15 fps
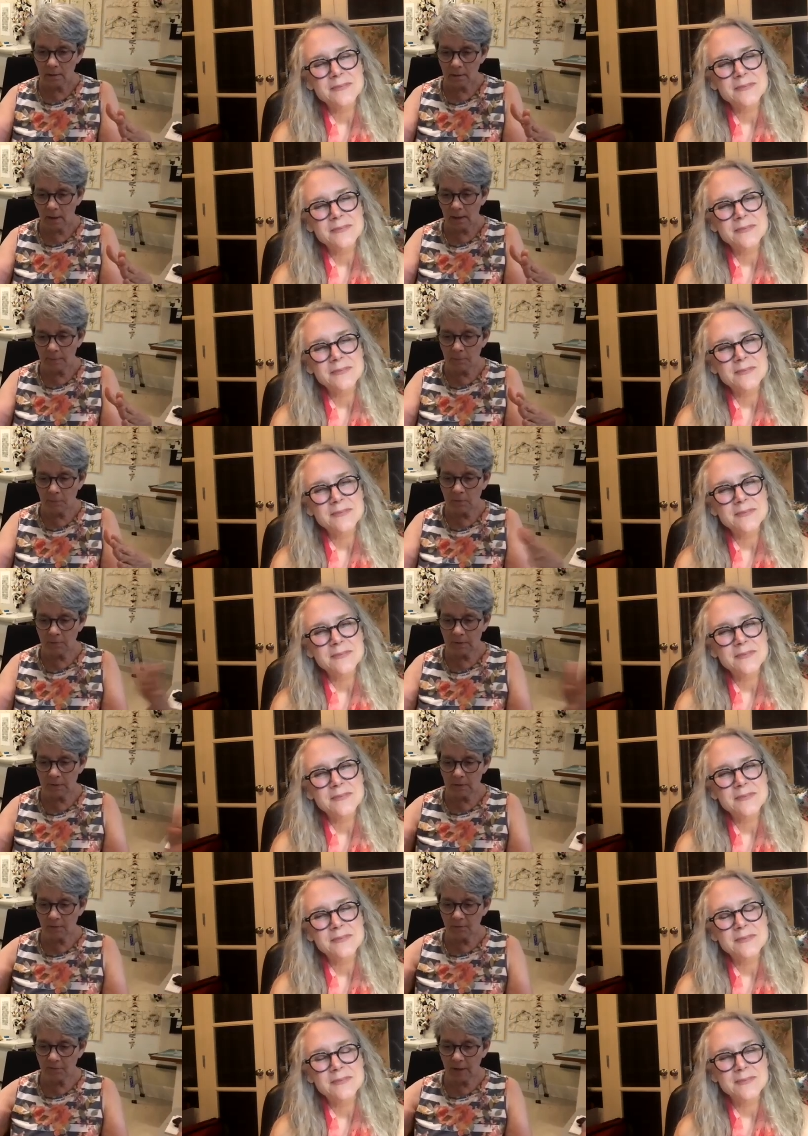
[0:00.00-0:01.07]
Speaker 1: I'm moving
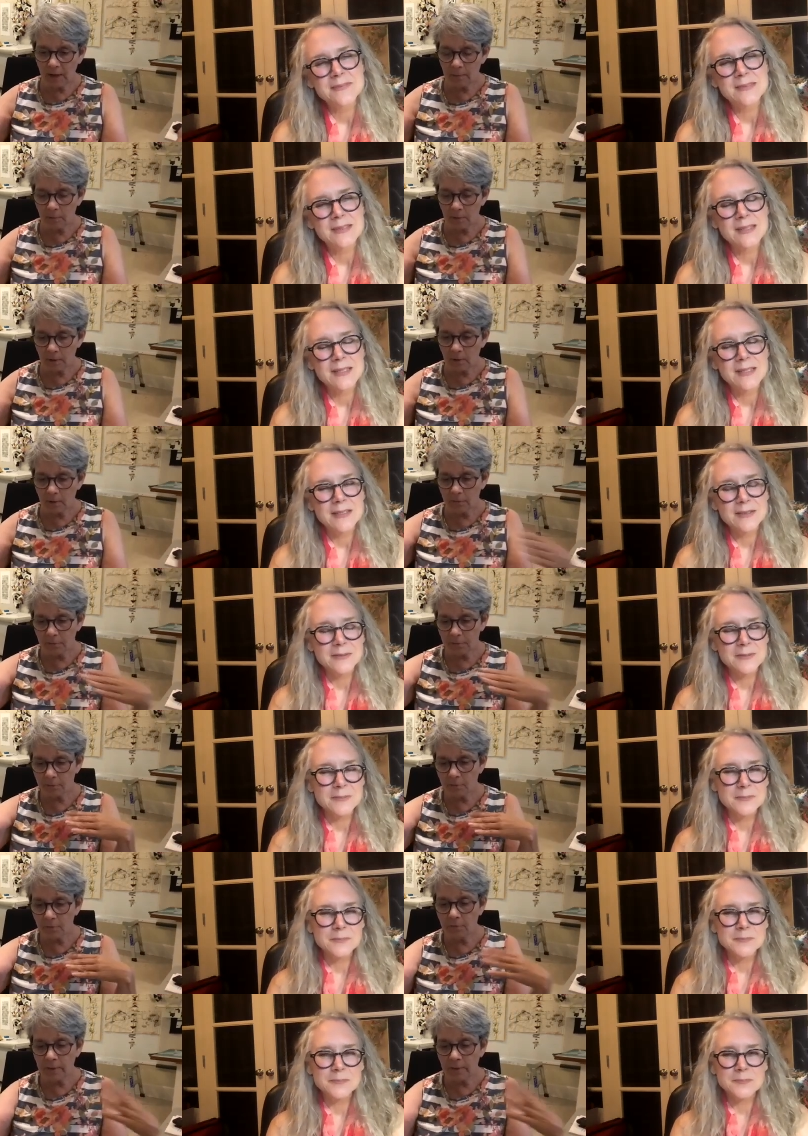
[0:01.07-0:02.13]
the fabric
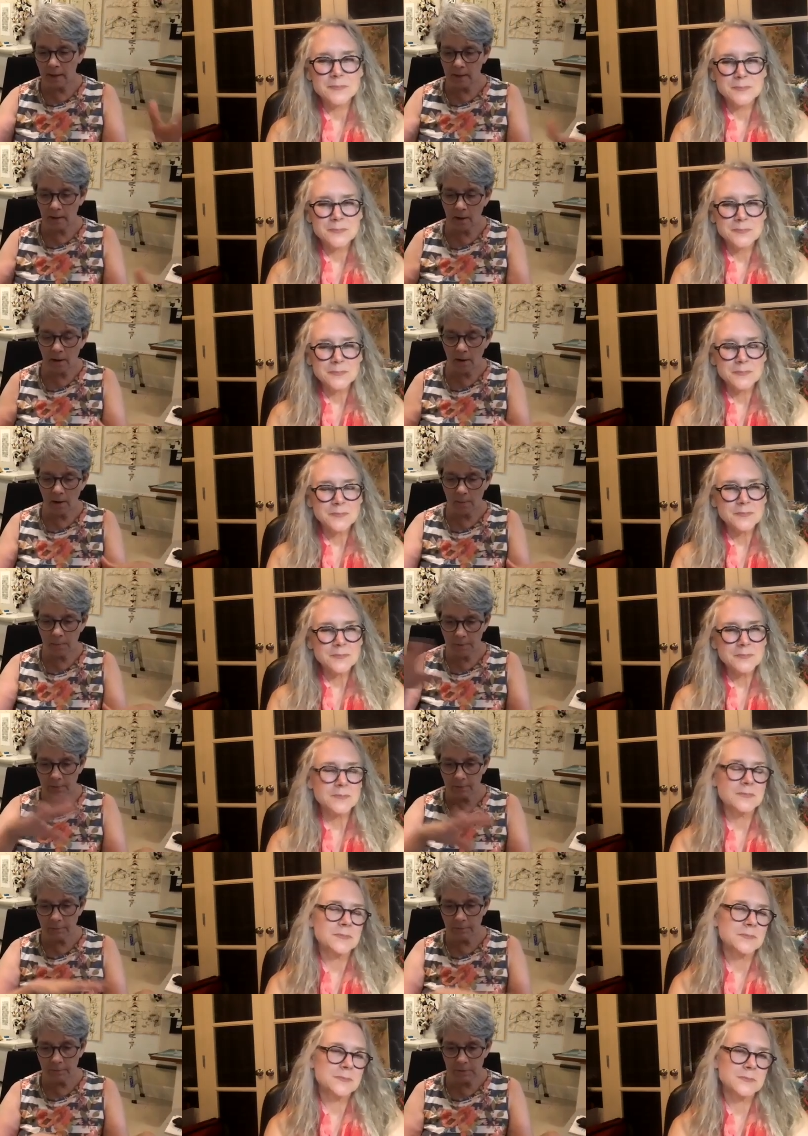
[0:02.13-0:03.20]
through that harp
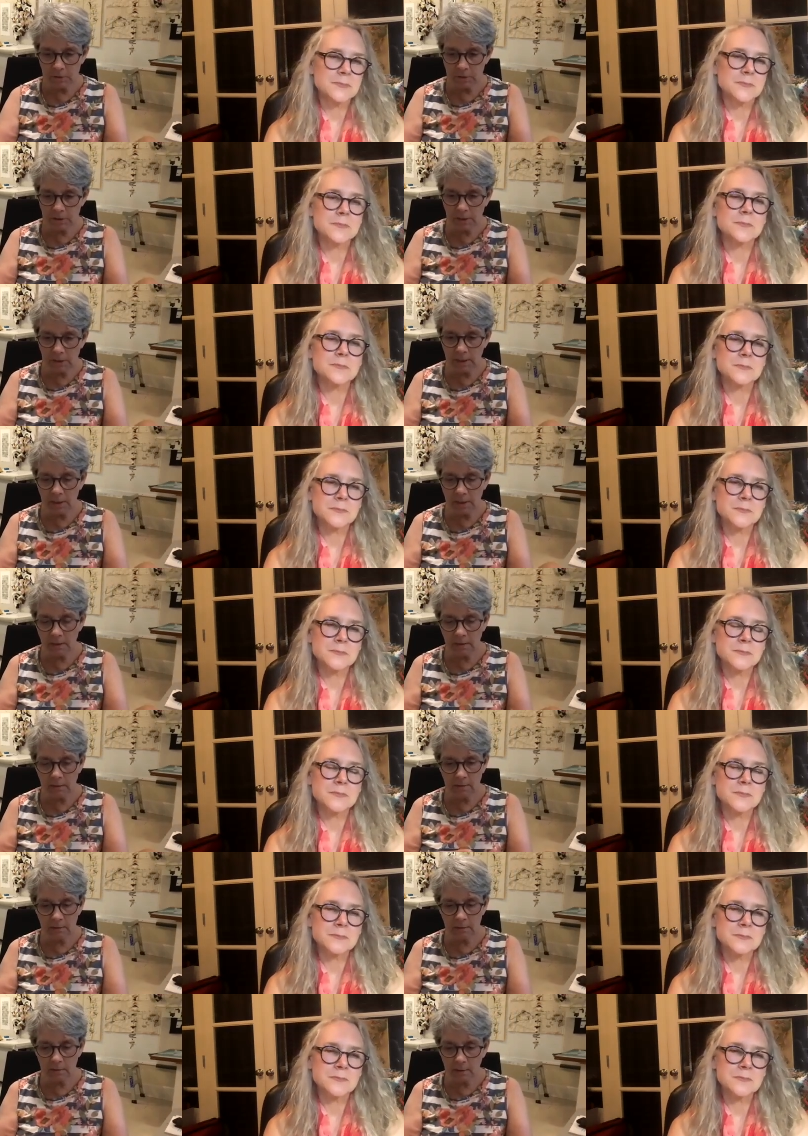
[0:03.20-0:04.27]
of the machine
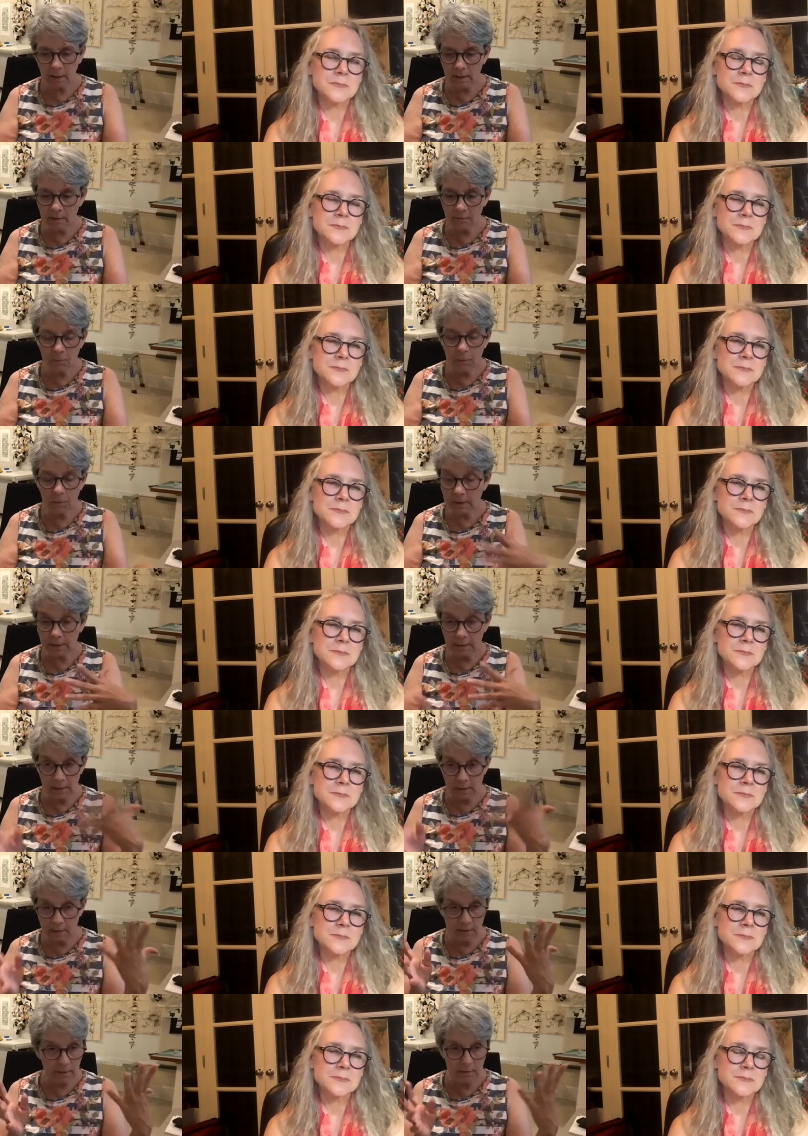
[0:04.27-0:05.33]
kind of
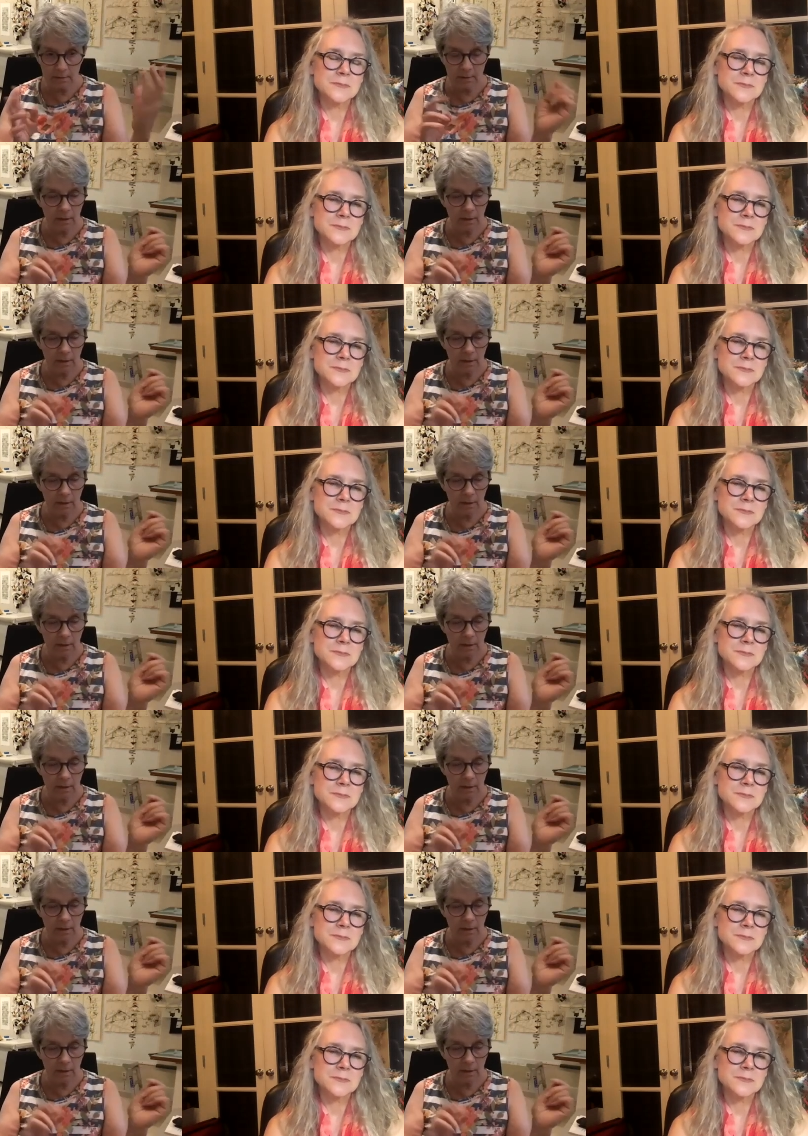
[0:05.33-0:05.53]
willy-nilly.